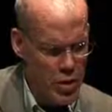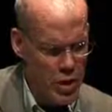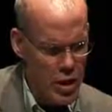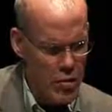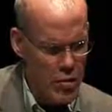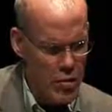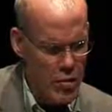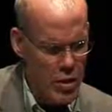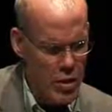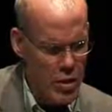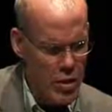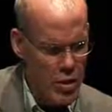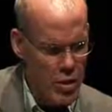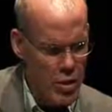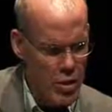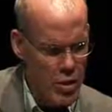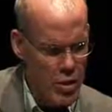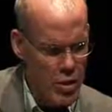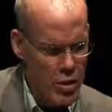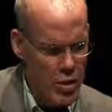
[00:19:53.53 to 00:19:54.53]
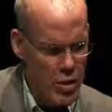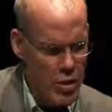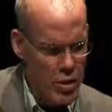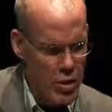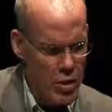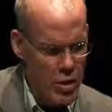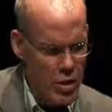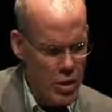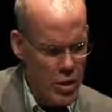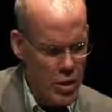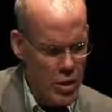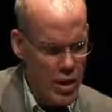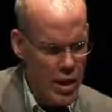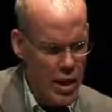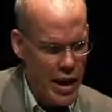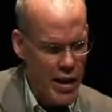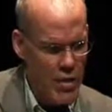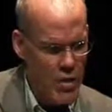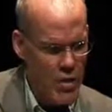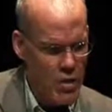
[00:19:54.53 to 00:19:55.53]
Now, we'd
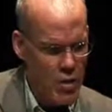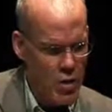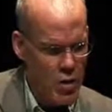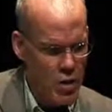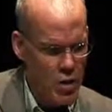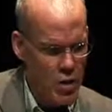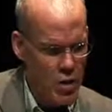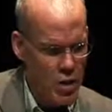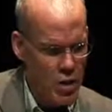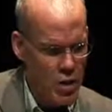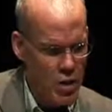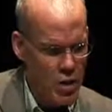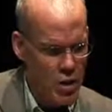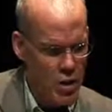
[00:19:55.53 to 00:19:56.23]
gathered in